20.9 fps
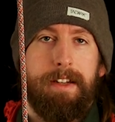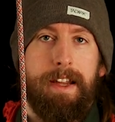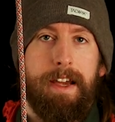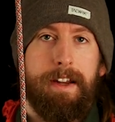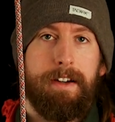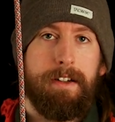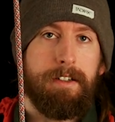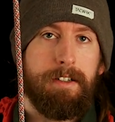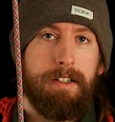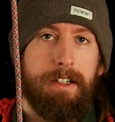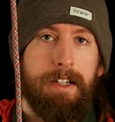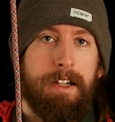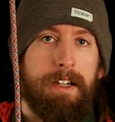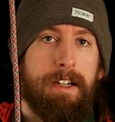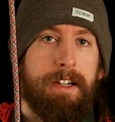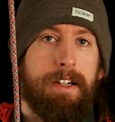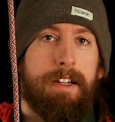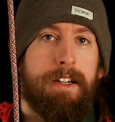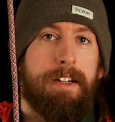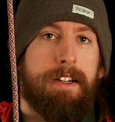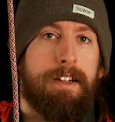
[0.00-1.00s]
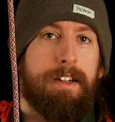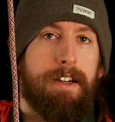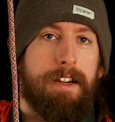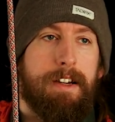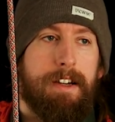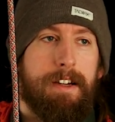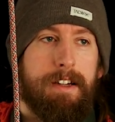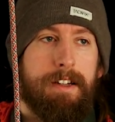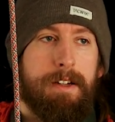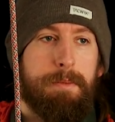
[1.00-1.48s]
later,
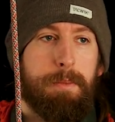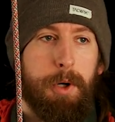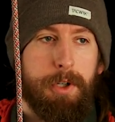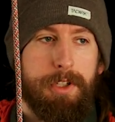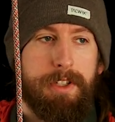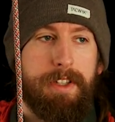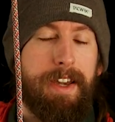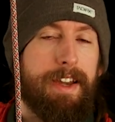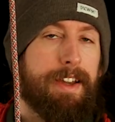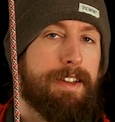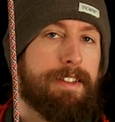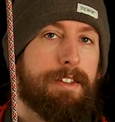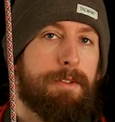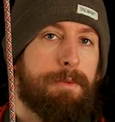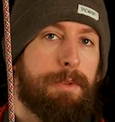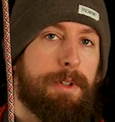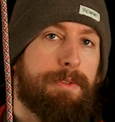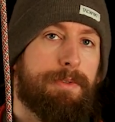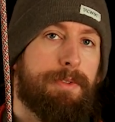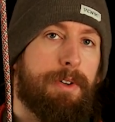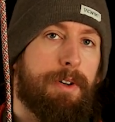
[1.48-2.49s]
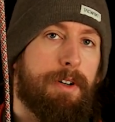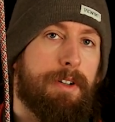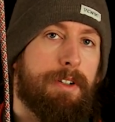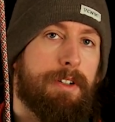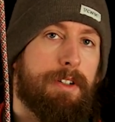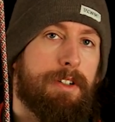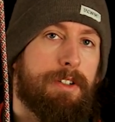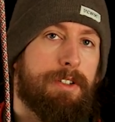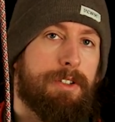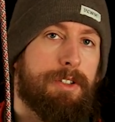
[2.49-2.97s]
in the worst case, you will
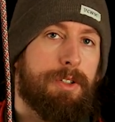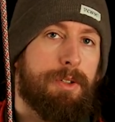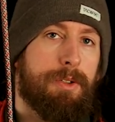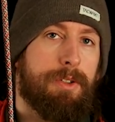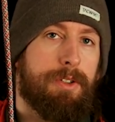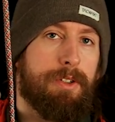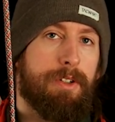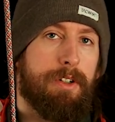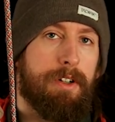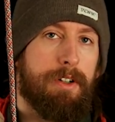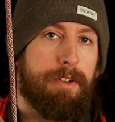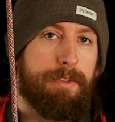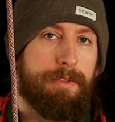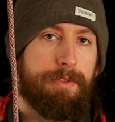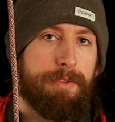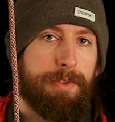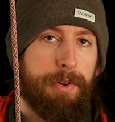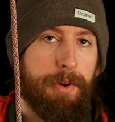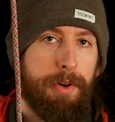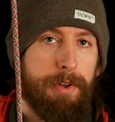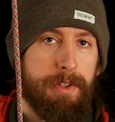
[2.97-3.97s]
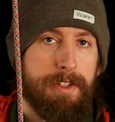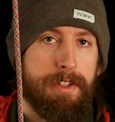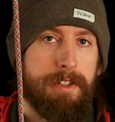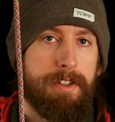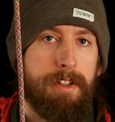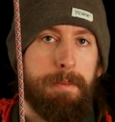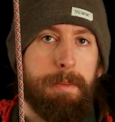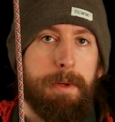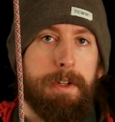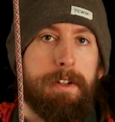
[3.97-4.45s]
fall to your first
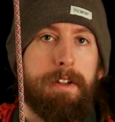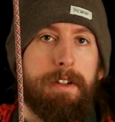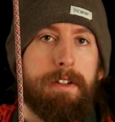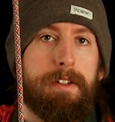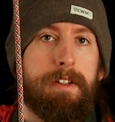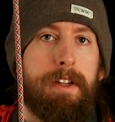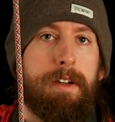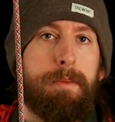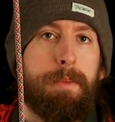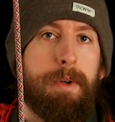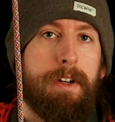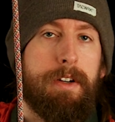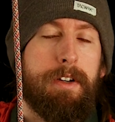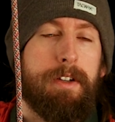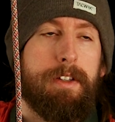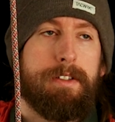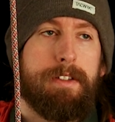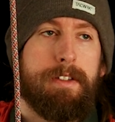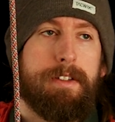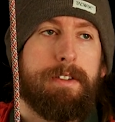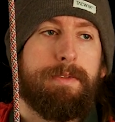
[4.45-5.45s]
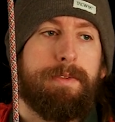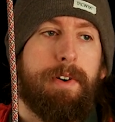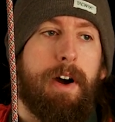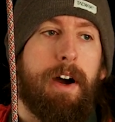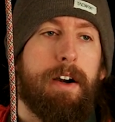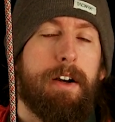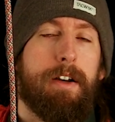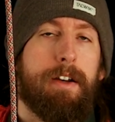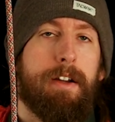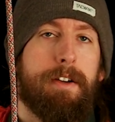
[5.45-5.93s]
stopper knot, and when this is
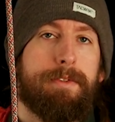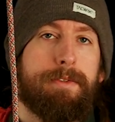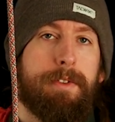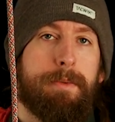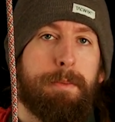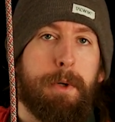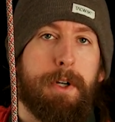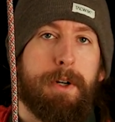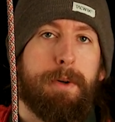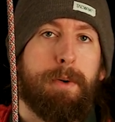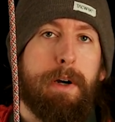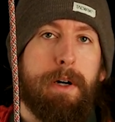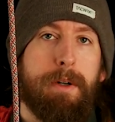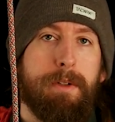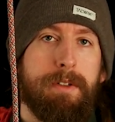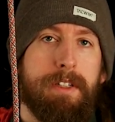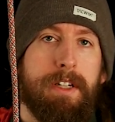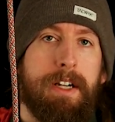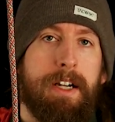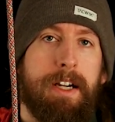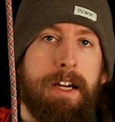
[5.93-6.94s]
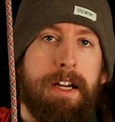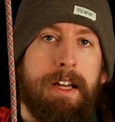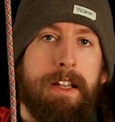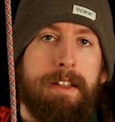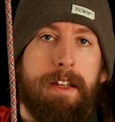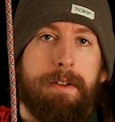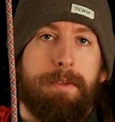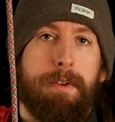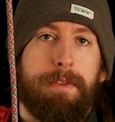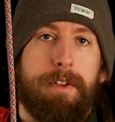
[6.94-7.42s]
far enough from the ground
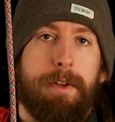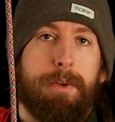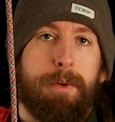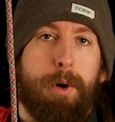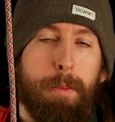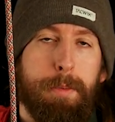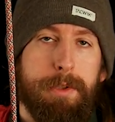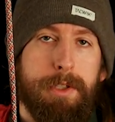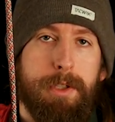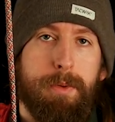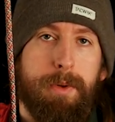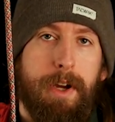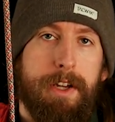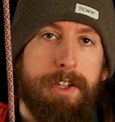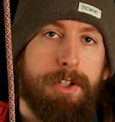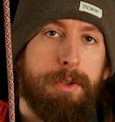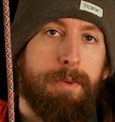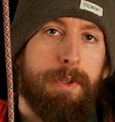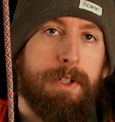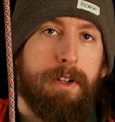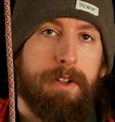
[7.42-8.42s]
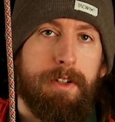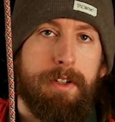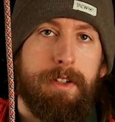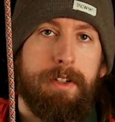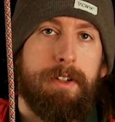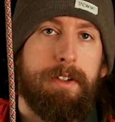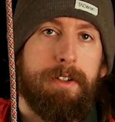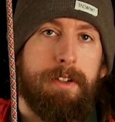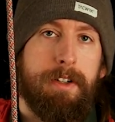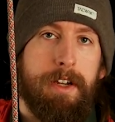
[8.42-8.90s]
that with the rope stretch you will not
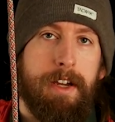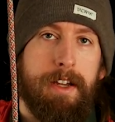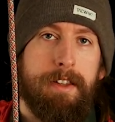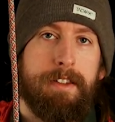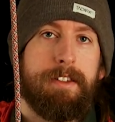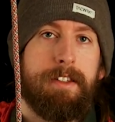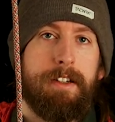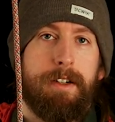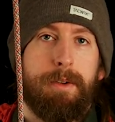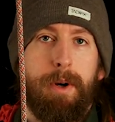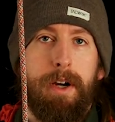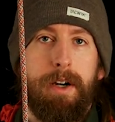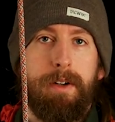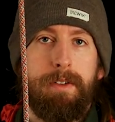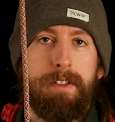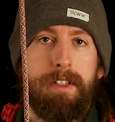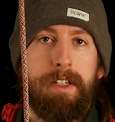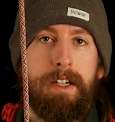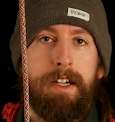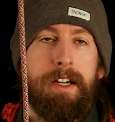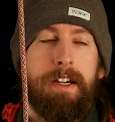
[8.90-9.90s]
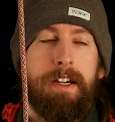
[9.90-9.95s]
hit the ground,